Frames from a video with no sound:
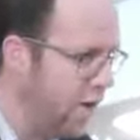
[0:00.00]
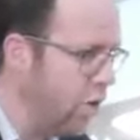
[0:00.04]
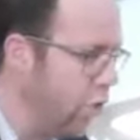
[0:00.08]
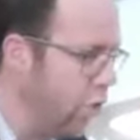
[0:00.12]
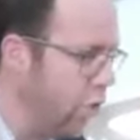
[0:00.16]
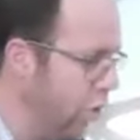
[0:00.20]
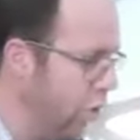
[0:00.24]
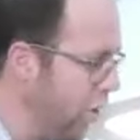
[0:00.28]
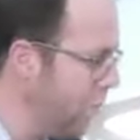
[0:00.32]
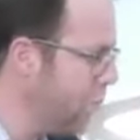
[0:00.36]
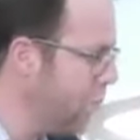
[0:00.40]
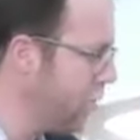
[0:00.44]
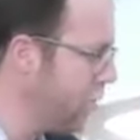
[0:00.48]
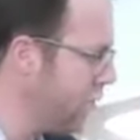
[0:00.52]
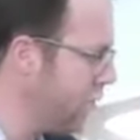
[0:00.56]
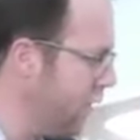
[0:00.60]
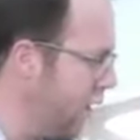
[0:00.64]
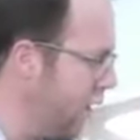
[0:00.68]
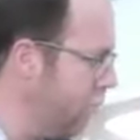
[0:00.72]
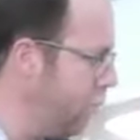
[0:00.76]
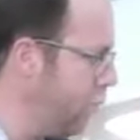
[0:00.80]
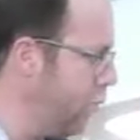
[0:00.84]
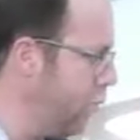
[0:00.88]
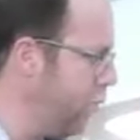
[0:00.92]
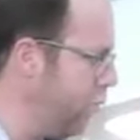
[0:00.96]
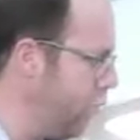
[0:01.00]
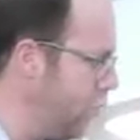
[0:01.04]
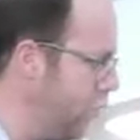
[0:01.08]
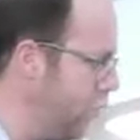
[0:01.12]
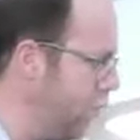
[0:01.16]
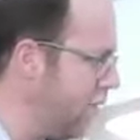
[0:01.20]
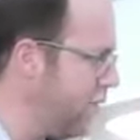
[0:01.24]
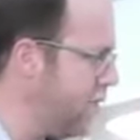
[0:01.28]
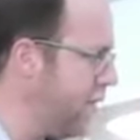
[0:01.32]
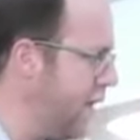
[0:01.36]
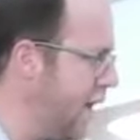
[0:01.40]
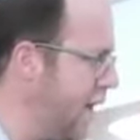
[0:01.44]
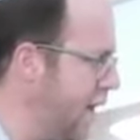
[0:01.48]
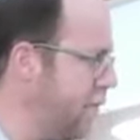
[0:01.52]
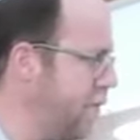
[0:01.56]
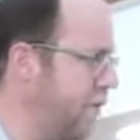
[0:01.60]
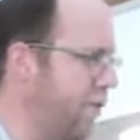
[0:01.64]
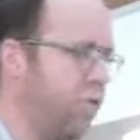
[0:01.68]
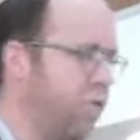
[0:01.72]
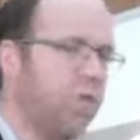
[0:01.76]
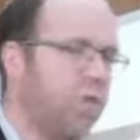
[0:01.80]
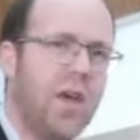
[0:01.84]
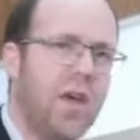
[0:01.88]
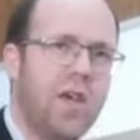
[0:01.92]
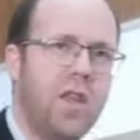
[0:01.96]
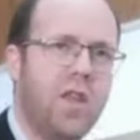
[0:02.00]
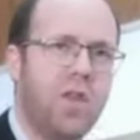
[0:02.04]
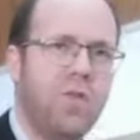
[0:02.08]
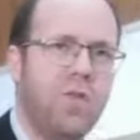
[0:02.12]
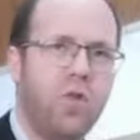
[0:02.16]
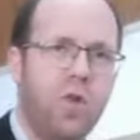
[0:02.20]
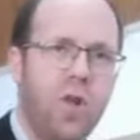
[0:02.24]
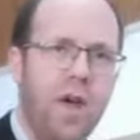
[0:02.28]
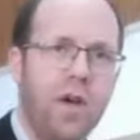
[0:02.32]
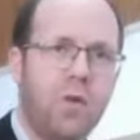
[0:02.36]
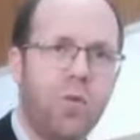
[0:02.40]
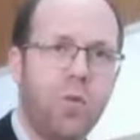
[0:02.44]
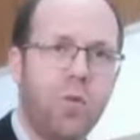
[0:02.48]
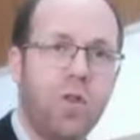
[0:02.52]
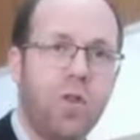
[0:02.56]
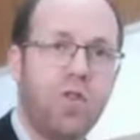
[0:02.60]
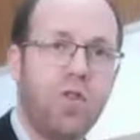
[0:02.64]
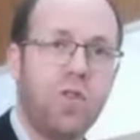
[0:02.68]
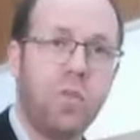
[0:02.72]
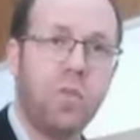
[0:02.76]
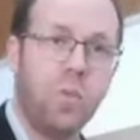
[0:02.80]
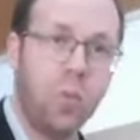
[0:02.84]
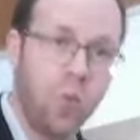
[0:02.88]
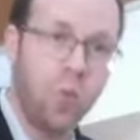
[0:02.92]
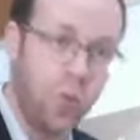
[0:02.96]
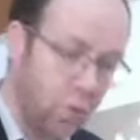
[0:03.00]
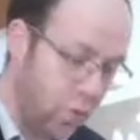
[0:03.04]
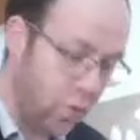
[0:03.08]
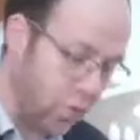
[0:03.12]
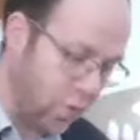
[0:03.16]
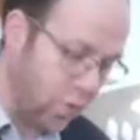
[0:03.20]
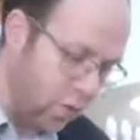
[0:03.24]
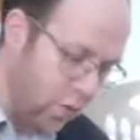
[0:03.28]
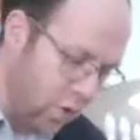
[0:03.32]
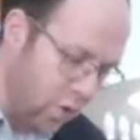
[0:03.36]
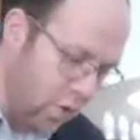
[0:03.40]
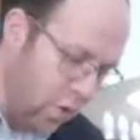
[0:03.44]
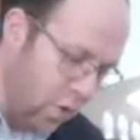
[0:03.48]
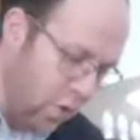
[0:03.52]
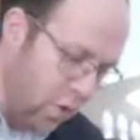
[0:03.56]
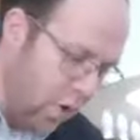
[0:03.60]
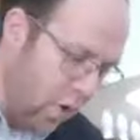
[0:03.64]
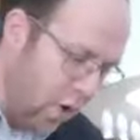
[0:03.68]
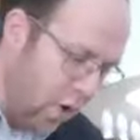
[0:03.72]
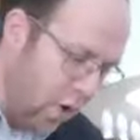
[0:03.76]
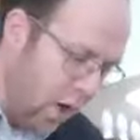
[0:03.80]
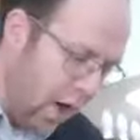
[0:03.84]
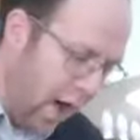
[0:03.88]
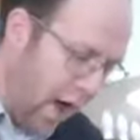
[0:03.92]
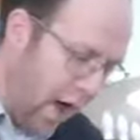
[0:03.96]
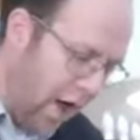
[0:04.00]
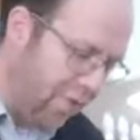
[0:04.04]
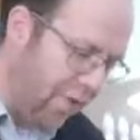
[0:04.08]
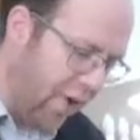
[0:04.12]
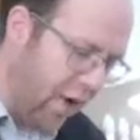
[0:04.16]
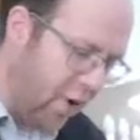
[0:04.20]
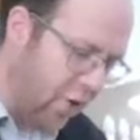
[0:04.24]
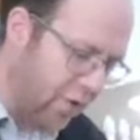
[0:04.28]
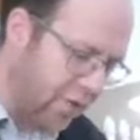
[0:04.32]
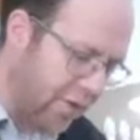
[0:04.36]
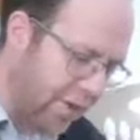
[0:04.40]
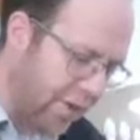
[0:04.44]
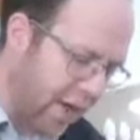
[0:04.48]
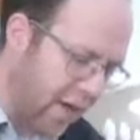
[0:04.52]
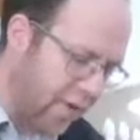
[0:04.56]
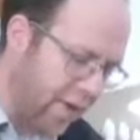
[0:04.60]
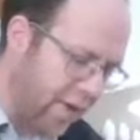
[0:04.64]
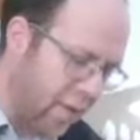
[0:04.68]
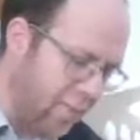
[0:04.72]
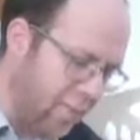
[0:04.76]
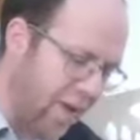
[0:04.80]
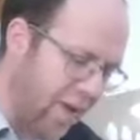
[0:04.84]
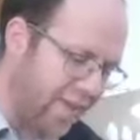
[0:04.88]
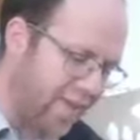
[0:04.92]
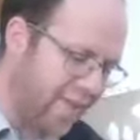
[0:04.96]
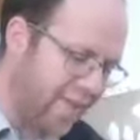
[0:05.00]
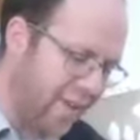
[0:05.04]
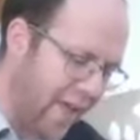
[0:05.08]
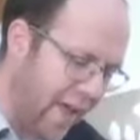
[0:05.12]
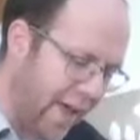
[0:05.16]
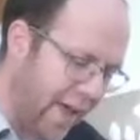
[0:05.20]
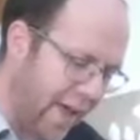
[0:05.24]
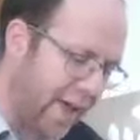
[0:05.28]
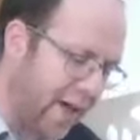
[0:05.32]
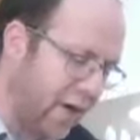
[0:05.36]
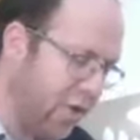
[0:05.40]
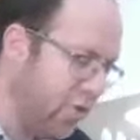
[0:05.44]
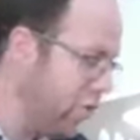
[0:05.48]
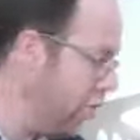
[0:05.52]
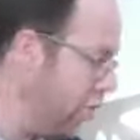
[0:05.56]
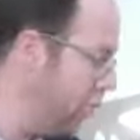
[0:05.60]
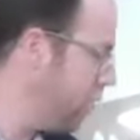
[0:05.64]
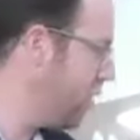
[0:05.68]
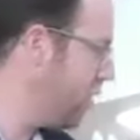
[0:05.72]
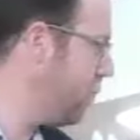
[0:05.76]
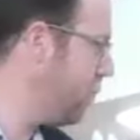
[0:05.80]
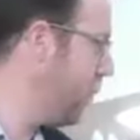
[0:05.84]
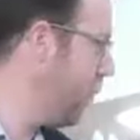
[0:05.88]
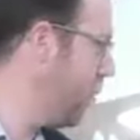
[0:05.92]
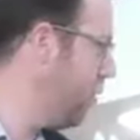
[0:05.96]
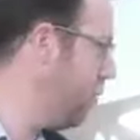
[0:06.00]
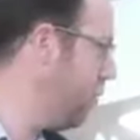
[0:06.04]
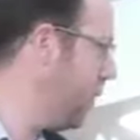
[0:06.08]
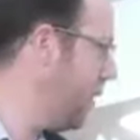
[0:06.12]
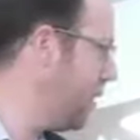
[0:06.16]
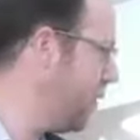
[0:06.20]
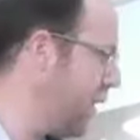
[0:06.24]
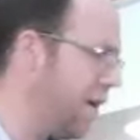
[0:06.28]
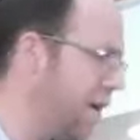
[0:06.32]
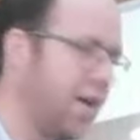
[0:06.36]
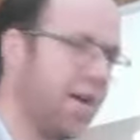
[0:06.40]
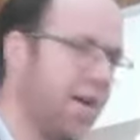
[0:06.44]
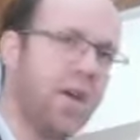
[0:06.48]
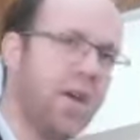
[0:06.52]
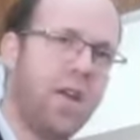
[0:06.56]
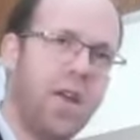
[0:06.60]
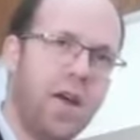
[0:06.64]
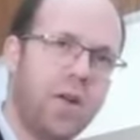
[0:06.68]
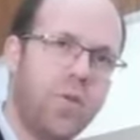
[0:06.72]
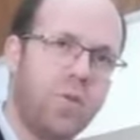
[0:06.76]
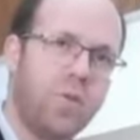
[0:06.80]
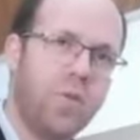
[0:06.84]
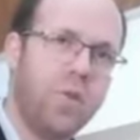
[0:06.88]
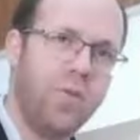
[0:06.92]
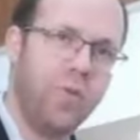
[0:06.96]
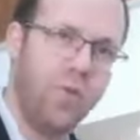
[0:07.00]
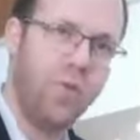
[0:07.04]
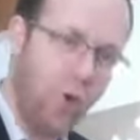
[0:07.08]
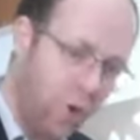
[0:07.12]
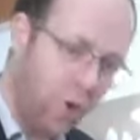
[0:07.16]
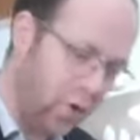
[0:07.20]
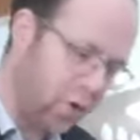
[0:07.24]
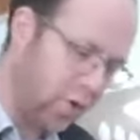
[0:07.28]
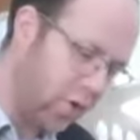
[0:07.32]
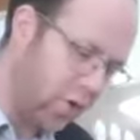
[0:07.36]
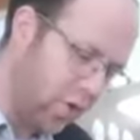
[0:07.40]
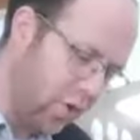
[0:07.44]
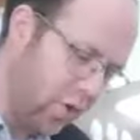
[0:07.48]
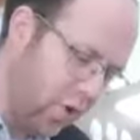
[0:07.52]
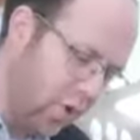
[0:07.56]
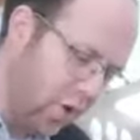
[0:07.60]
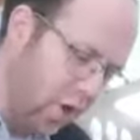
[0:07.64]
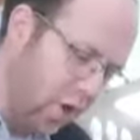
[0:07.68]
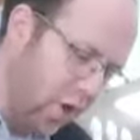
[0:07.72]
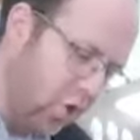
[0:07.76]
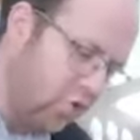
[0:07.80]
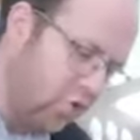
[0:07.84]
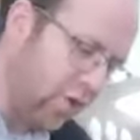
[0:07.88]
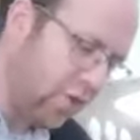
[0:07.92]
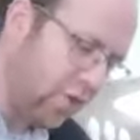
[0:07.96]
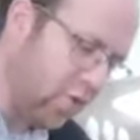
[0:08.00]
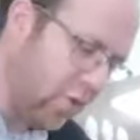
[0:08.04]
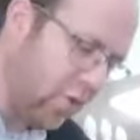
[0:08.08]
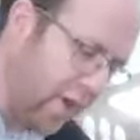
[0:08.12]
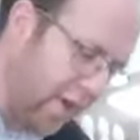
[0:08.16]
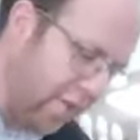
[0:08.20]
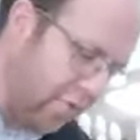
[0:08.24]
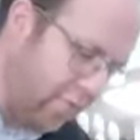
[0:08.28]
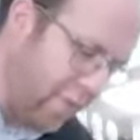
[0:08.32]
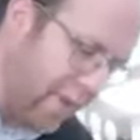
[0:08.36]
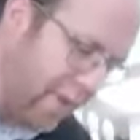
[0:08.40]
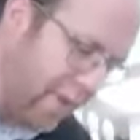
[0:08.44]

that in all the poskim, it says if you take the food out with a spoon, nobody spoke about taking it out of the fork. If